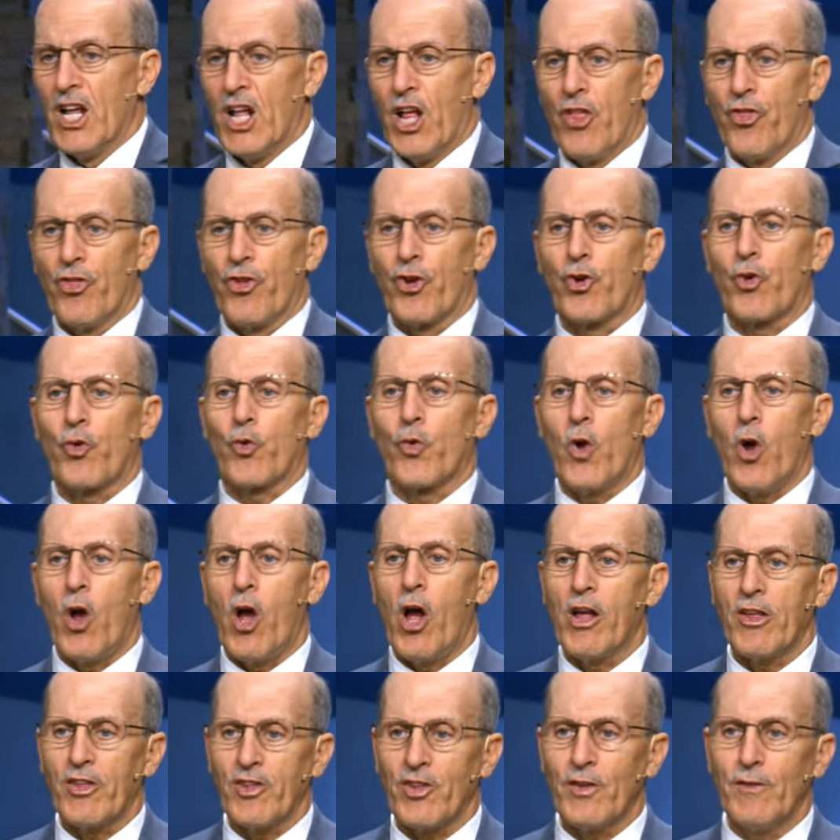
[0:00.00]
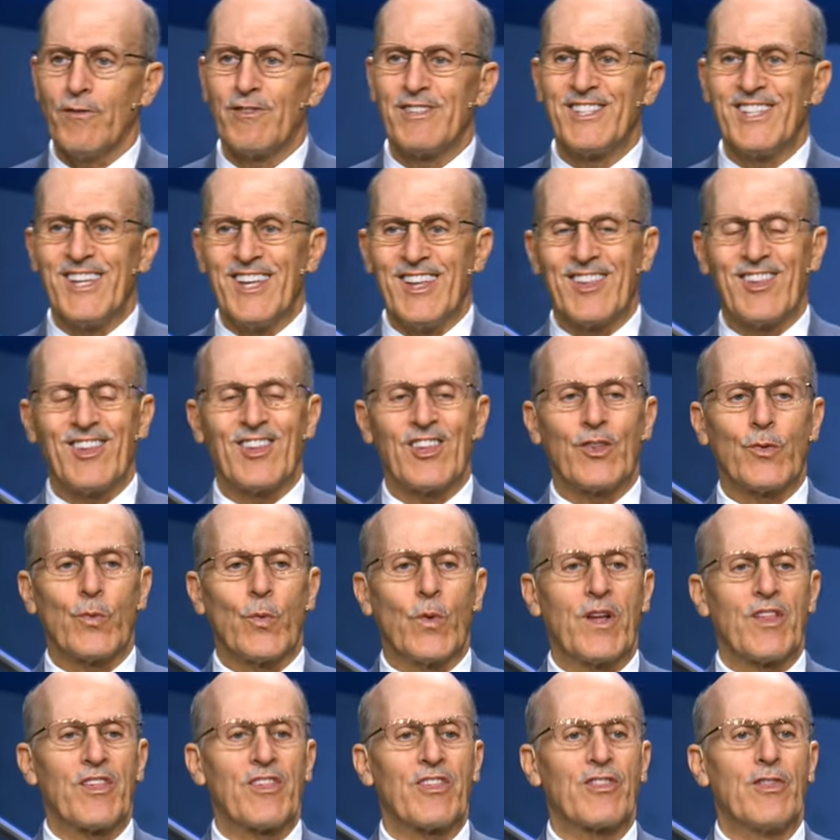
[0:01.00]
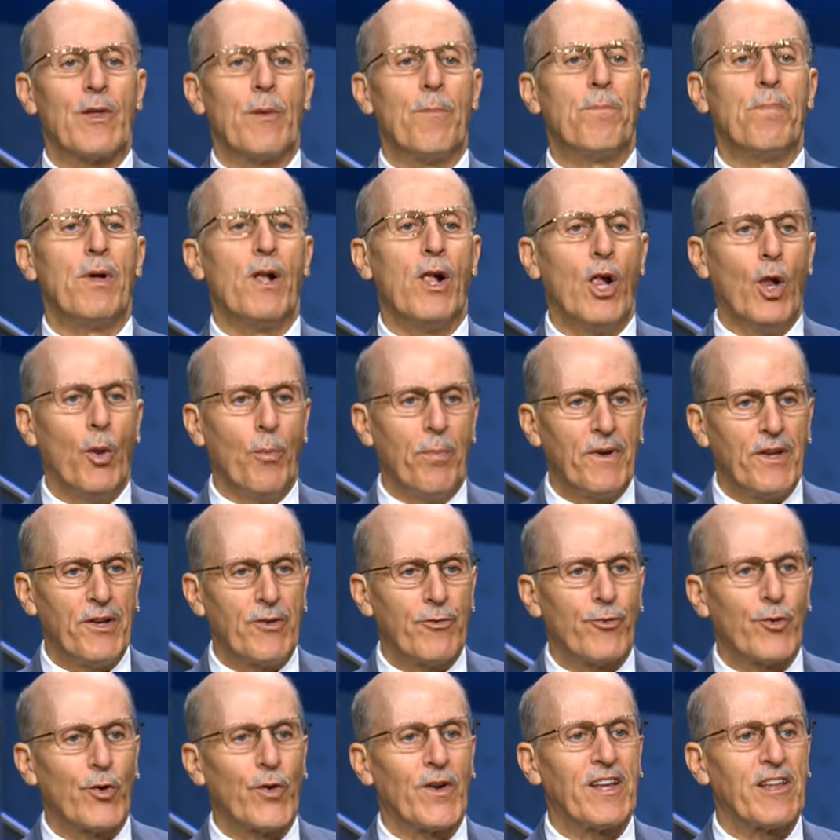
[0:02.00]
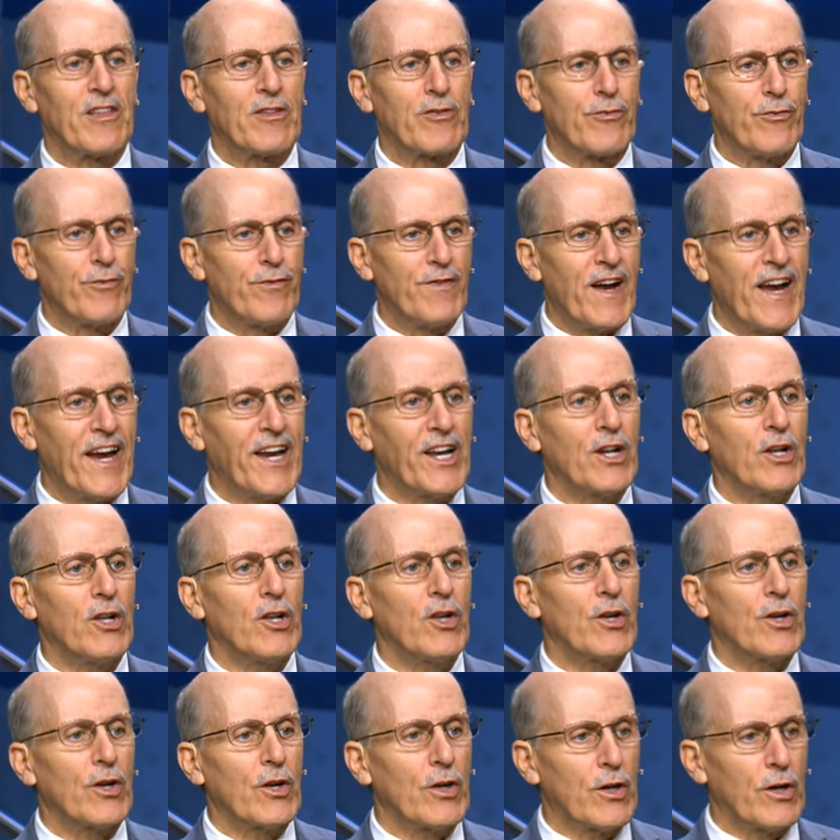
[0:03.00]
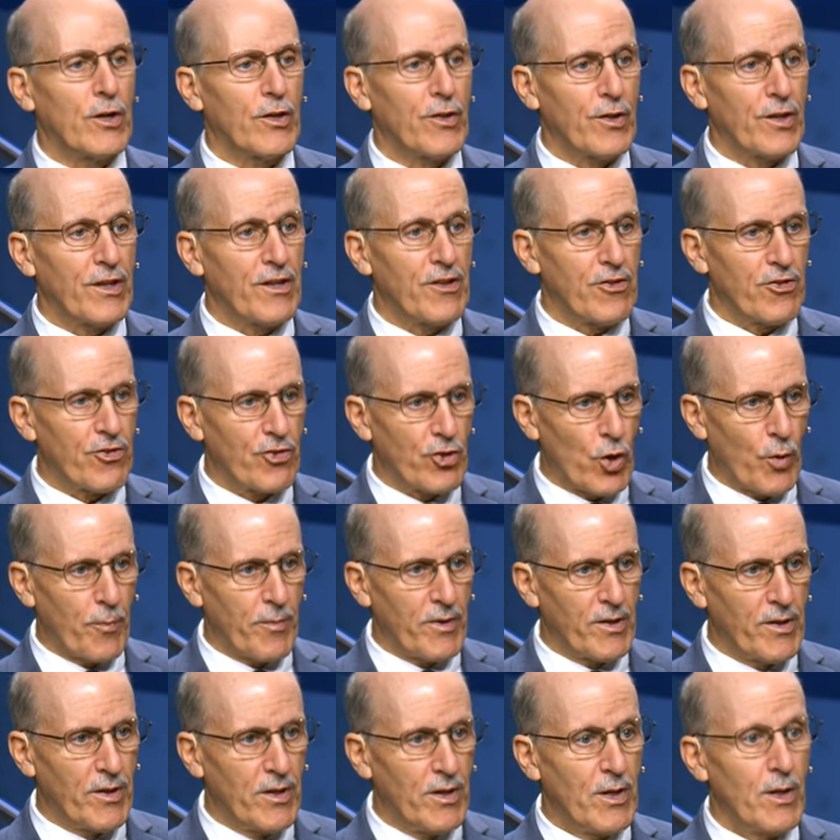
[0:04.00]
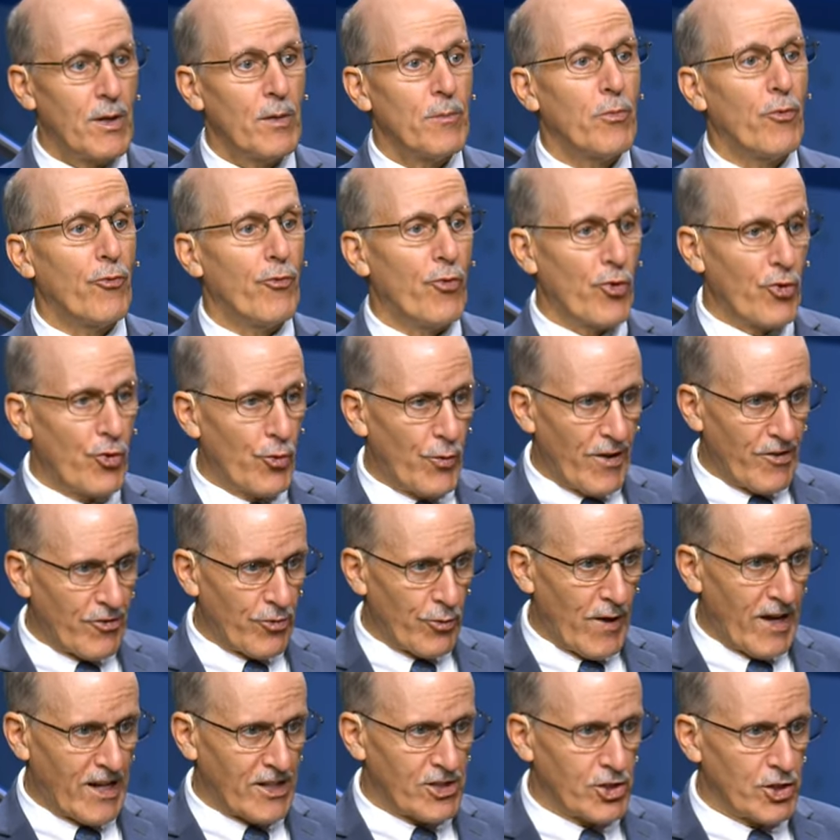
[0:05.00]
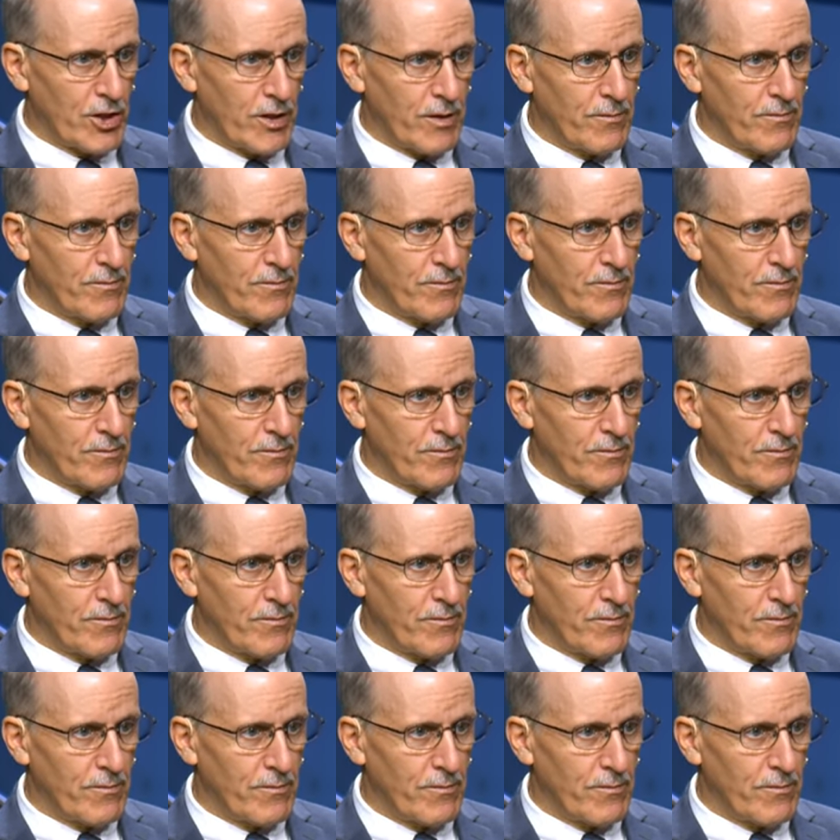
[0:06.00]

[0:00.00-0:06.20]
The cross of Jesus was the pulpit for his final earthly sermon before the resurrection.